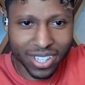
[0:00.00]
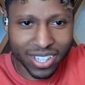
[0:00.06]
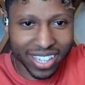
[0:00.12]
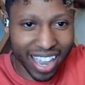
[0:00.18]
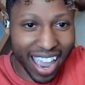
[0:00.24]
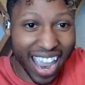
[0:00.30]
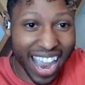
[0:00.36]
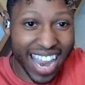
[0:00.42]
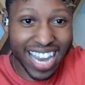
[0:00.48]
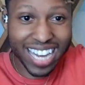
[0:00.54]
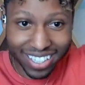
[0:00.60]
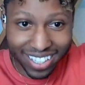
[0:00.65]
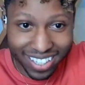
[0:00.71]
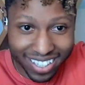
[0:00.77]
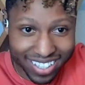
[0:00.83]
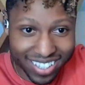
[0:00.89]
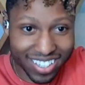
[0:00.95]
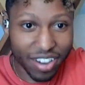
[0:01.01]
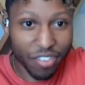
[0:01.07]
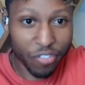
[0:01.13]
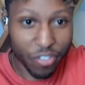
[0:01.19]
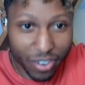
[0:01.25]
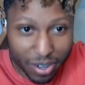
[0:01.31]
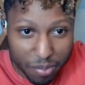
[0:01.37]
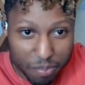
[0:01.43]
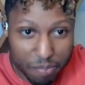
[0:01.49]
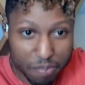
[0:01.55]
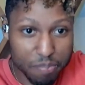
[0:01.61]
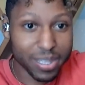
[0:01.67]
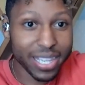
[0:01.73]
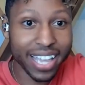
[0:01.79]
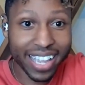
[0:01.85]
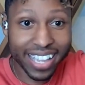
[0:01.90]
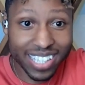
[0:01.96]
took eight different
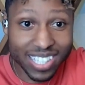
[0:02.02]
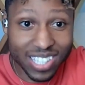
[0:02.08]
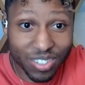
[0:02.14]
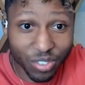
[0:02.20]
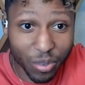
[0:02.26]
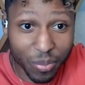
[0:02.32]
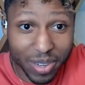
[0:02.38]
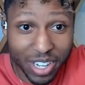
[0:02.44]
planes for